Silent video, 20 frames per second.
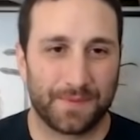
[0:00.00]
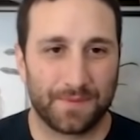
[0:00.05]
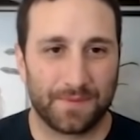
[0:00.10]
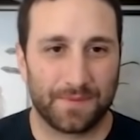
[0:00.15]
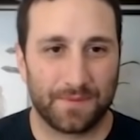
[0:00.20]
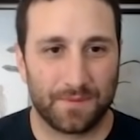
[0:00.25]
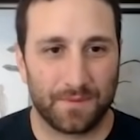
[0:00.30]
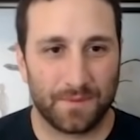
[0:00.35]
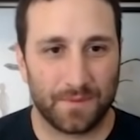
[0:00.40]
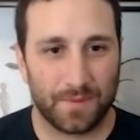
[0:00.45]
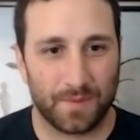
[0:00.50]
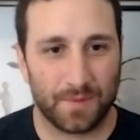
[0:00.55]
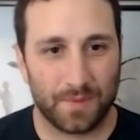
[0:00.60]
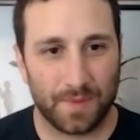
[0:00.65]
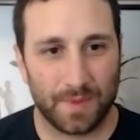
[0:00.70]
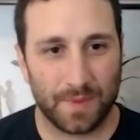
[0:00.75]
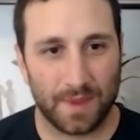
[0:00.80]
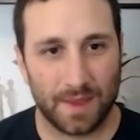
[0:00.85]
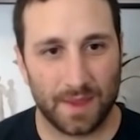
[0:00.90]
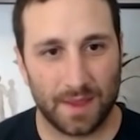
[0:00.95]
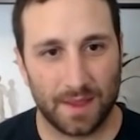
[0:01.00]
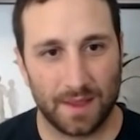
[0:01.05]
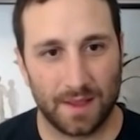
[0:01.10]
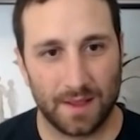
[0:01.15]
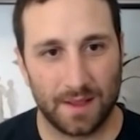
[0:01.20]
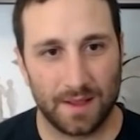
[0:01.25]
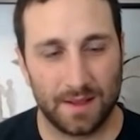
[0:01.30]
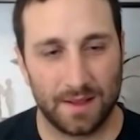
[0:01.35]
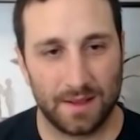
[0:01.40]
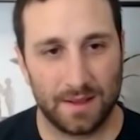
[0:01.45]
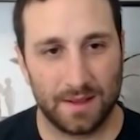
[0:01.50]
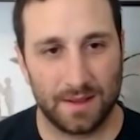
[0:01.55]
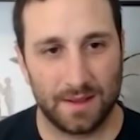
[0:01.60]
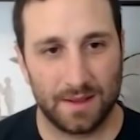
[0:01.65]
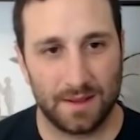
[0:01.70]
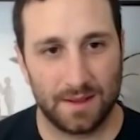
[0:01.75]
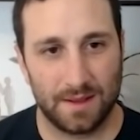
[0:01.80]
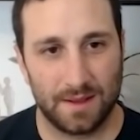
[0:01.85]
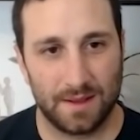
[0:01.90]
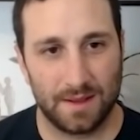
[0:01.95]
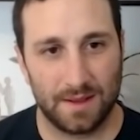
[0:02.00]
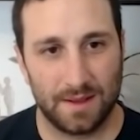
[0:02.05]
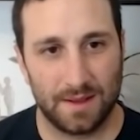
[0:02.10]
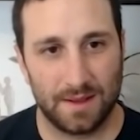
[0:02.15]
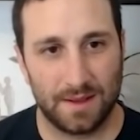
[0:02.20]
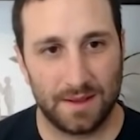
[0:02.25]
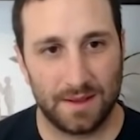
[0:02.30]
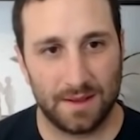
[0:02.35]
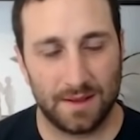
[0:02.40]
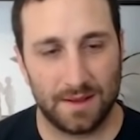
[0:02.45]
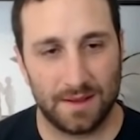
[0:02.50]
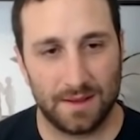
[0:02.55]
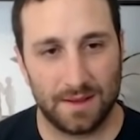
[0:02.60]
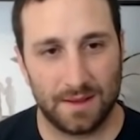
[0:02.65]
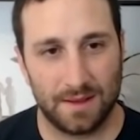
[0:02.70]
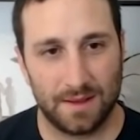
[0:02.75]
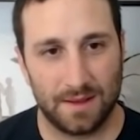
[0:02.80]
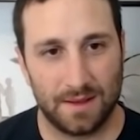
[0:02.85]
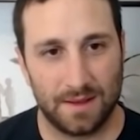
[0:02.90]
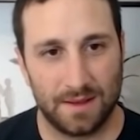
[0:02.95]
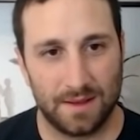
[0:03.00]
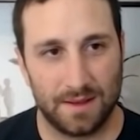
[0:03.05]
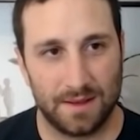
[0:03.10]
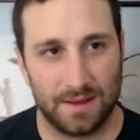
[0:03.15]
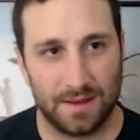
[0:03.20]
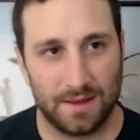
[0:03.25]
(silent)